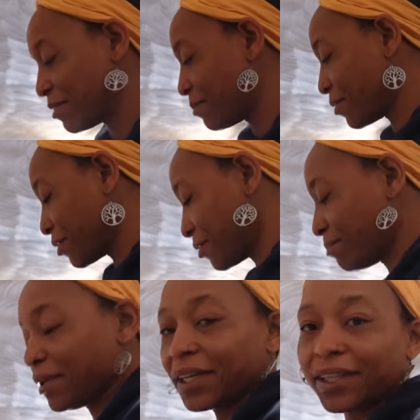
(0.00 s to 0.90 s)
people
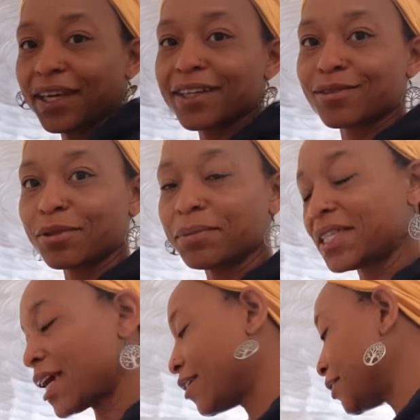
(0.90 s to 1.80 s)
pick their sweet
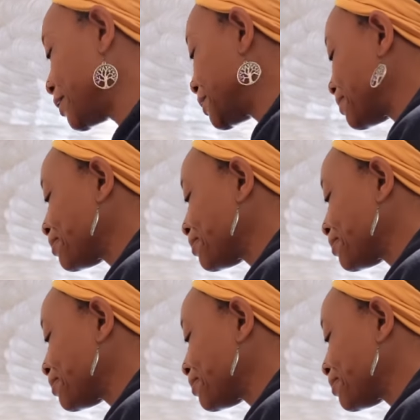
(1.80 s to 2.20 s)
potatoes,